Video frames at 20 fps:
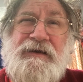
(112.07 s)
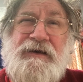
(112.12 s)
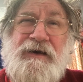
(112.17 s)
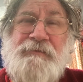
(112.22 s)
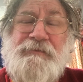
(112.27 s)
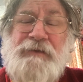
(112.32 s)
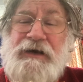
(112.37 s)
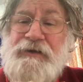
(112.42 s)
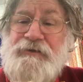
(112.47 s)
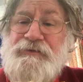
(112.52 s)

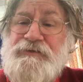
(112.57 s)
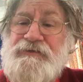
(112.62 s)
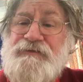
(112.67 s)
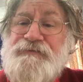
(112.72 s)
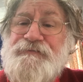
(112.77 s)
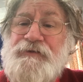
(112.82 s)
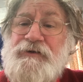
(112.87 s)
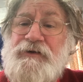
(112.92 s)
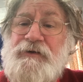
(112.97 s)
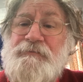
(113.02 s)
migrant
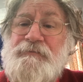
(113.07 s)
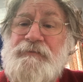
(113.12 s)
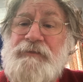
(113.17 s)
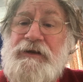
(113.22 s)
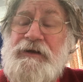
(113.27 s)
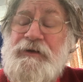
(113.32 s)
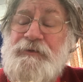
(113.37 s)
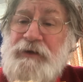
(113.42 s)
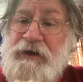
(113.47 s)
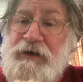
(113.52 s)
from
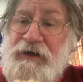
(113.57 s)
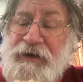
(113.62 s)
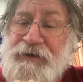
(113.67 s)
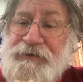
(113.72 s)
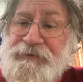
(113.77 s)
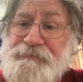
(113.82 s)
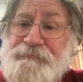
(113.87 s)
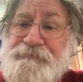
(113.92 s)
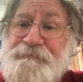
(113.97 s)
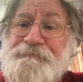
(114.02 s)

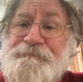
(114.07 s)
Iran,